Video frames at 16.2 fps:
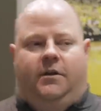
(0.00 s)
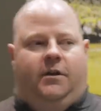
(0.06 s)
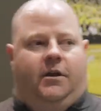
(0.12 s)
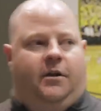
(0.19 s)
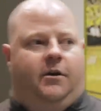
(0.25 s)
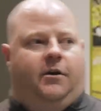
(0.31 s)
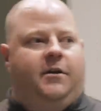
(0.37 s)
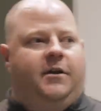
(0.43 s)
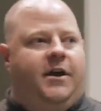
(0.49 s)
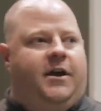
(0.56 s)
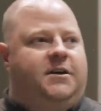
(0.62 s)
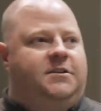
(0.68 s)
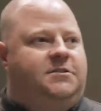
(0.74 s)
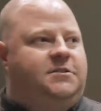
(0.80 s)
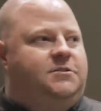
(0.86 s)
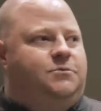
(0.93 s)
And our
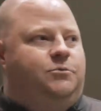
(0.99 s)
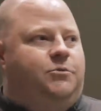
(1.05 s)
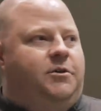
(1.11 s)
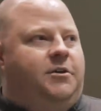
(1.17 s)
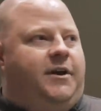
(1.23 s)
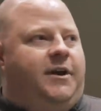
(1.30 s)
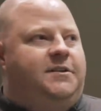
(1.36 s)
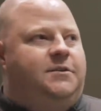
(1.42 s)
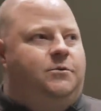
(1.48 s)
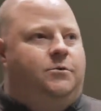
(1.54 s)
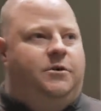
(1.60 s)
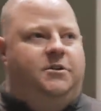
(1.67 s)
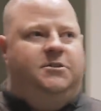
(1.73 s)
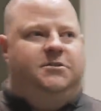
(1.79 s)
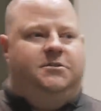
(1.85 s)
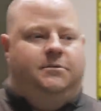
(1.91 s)
guys just really like to
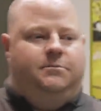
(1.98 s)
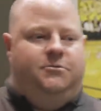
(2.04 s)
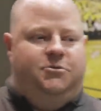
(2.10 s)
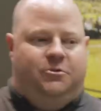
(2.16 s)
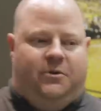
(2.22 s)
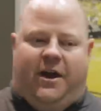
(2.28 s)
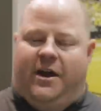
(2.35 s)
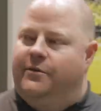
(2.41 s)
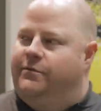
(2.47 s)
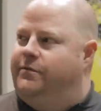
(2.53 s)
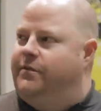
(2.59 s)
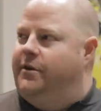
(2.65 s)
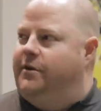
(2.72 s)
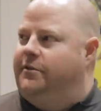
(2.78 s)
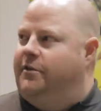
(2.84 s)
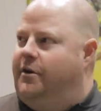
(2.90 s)
wear just a dry
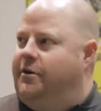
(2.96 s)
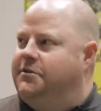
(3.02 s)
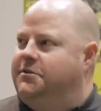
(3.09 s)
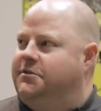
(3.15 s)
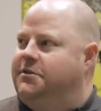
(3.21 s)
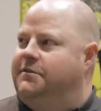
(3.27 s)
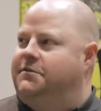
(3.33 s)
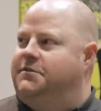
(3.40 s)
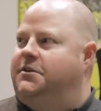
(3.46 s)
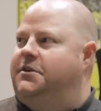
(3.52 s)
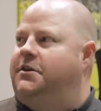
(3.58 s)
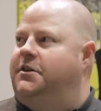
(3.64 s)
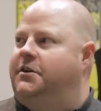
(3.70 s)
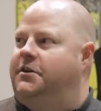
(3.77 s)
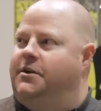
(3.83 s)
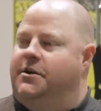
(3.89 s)
fit long sleeve
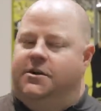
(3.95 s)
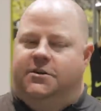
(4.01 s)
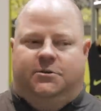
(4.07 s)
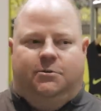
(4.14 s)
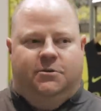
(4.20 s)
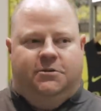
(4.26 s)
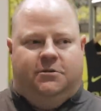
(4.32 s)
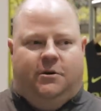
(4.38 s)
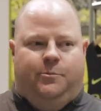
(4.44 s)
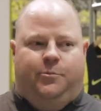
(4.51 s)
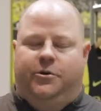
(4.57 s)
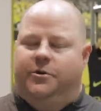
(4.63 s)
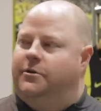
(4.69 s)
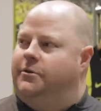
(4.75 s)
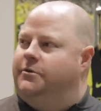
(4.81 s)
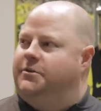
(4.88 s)
tee. So we started
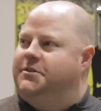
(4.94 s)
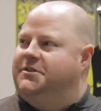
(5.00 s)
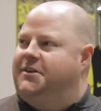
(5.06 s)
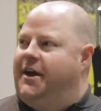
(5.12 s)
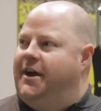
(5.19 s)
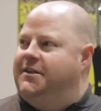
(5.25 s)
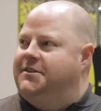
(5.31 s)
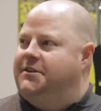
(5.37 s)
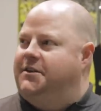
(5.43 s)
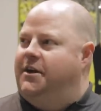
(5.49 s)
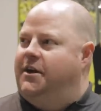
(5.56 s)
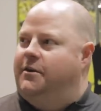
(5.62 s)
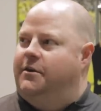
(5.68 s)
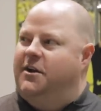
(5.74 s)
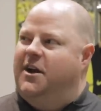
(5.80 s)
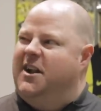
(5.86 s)
putting little designs
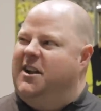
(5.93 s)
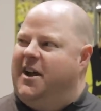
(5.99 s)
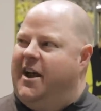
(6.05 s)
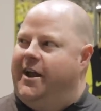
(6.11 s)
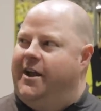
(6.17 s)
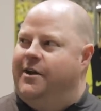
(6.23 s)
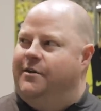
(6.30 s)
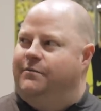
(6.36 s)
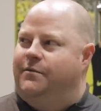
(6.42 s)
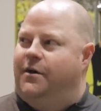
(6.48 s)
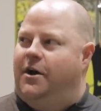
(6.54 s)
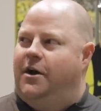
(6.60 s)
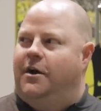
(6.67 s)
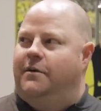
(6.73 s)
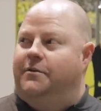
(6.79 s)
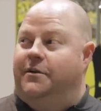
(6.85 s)
together, got Nike
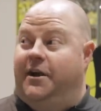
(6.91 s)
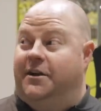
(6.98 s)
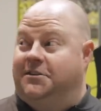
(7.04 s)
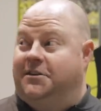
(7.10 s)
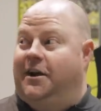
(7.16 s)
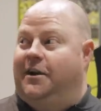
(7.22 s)
involved, and now it's